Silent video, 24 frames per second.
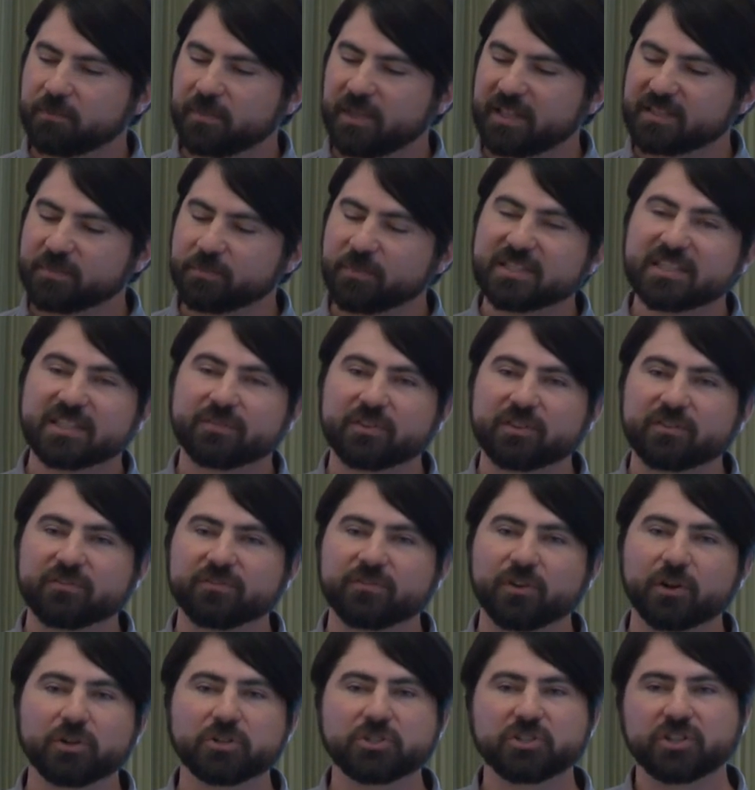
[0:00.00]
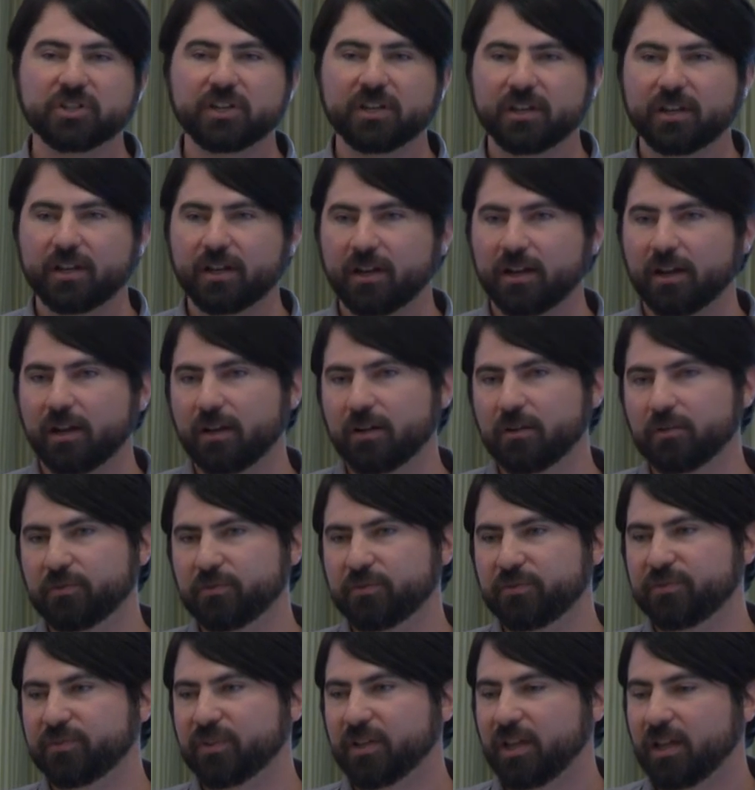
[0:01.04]
a specific version
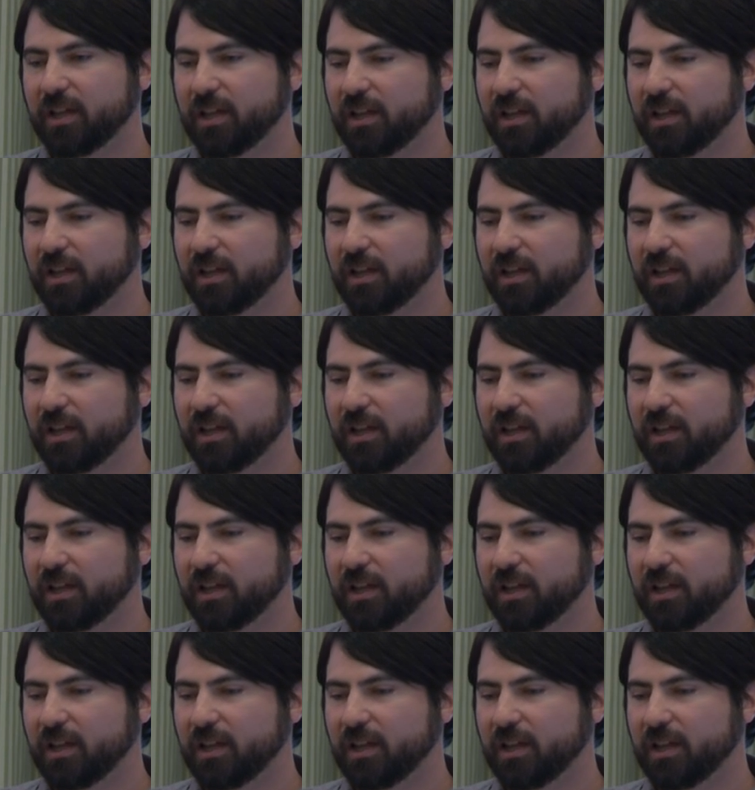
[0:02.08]
of